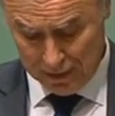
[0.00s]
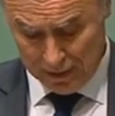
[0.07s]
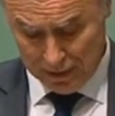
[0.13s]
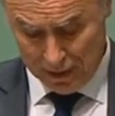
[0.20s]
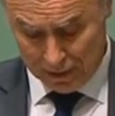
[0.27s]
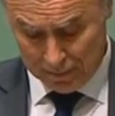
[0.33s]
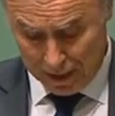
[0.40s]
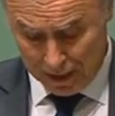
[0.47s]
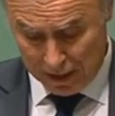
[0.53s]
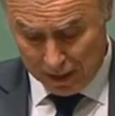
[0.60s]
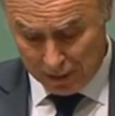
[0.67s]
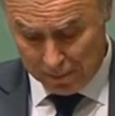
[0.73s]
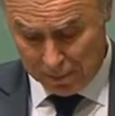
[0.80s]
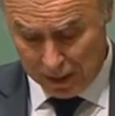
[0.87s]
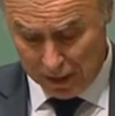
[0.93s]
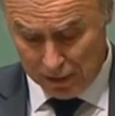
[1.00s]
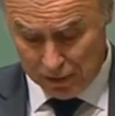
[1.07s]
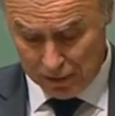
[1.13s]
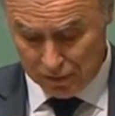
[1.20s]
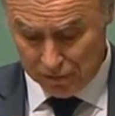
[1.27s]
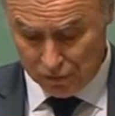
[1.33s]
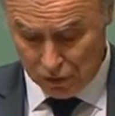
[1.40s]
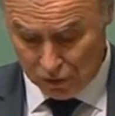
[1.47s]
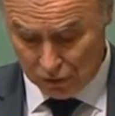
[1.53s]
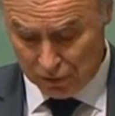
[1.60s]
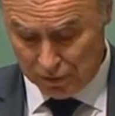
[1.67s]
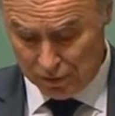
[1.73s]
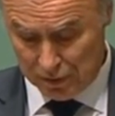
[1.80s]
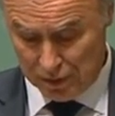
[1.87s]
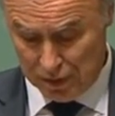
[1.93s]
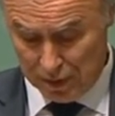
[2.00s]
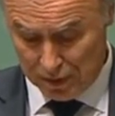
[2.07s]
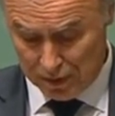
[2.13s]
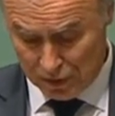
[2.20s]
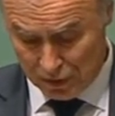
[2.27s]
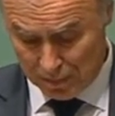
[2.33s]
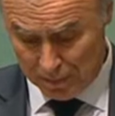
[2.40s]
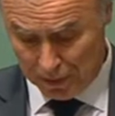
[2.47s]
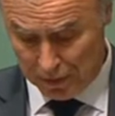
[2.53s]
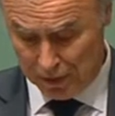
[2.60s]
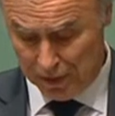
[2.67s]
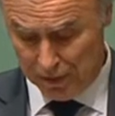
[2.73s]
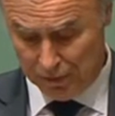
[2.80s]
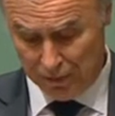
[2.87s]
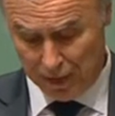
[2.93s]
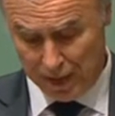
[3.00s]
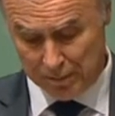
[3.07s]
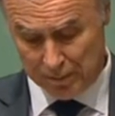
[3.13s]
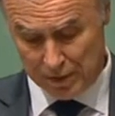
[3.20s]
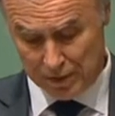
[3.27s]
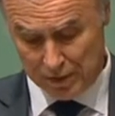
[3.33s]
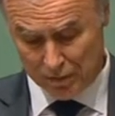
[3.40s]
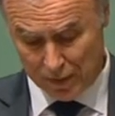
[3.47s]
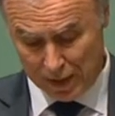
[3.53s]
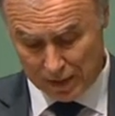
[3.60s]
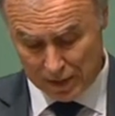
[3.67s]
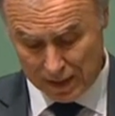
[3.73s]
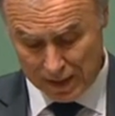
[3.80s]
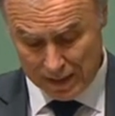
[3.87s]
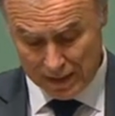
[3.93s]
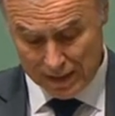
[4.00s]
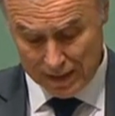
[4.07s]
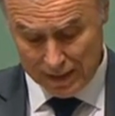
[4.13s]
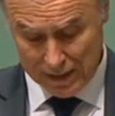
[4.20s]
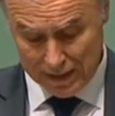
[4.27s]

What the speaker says: Like many other parents of children with a disability, the families of RASAID